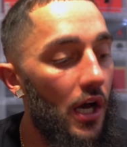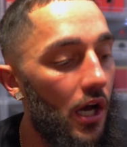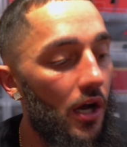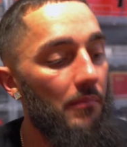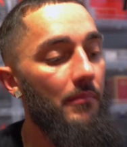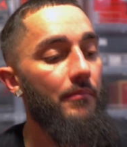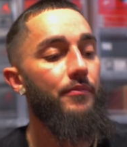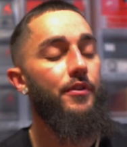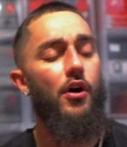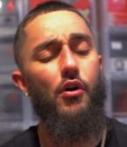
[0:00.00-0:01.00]
Oh
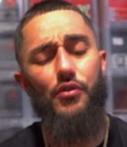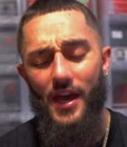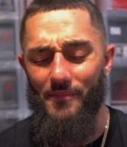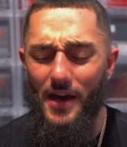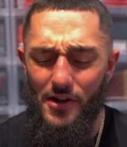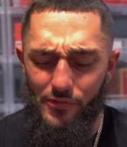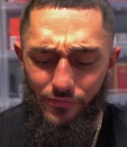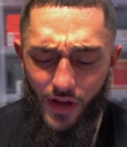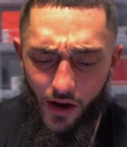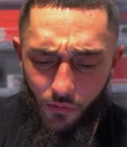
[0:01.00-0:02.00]
yeah, matter of
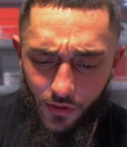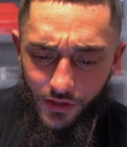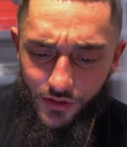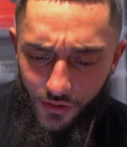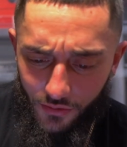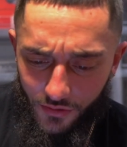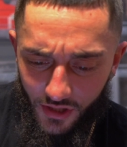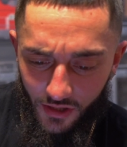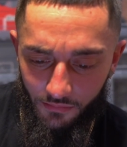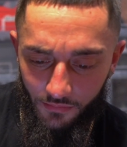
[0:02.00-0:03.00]
fact, I want to show you
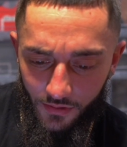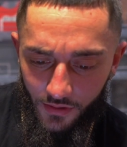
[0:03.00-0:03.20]
something.